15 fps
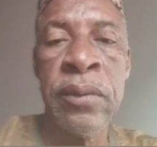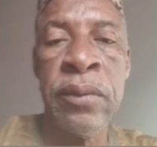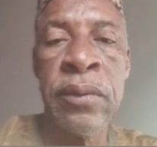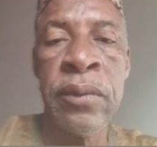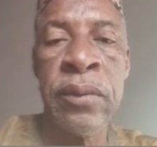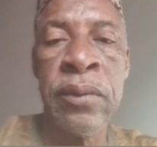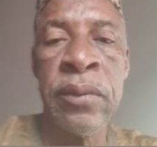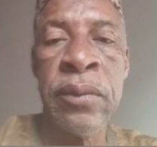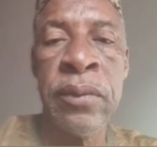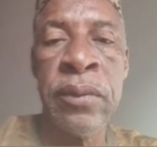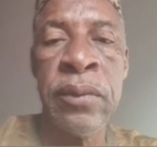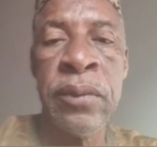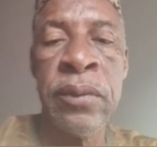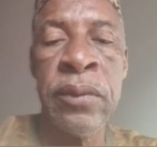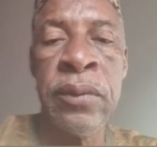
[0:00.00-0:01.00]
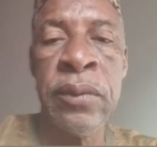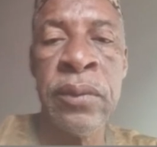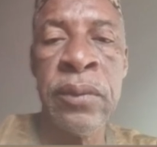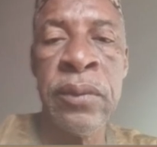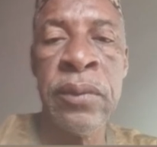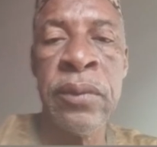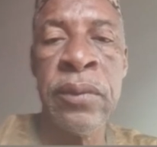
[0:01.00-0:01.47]

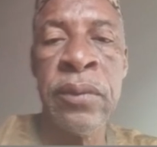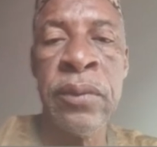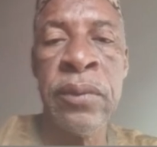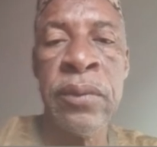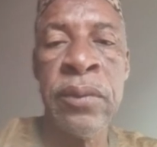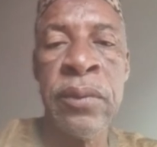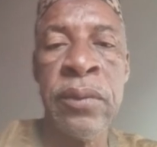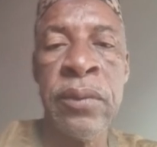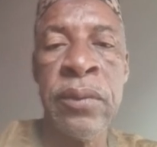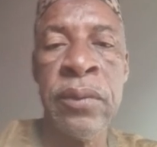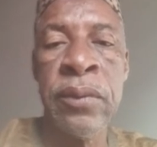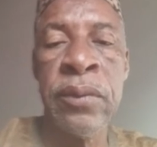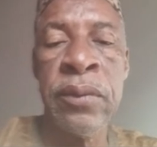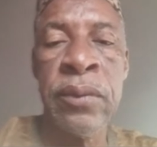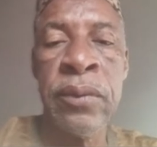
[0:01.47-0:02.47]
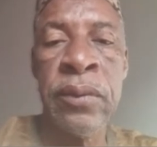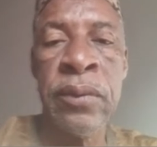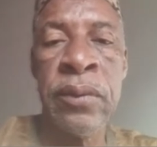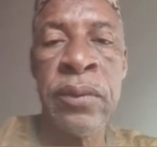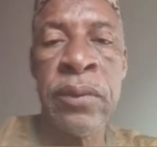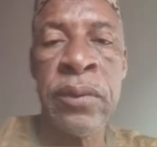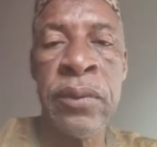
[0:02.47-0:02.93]

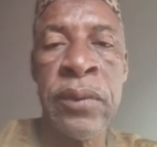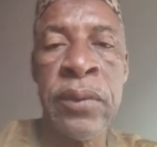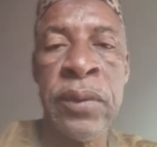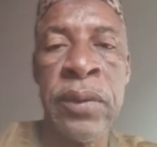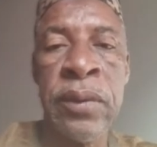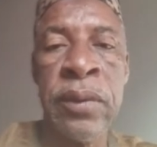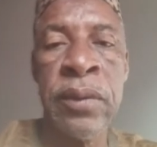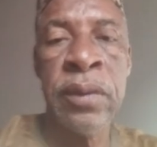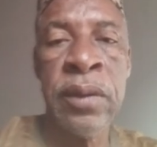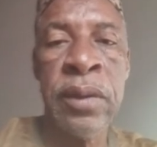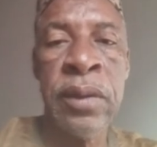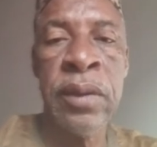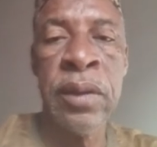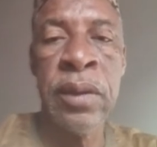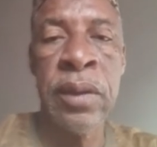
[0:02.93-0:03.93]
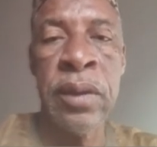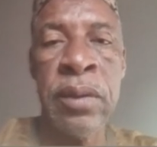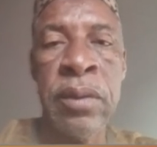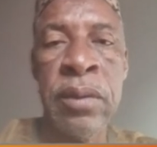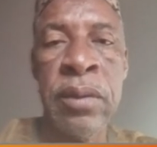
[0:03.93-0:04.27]
(silent)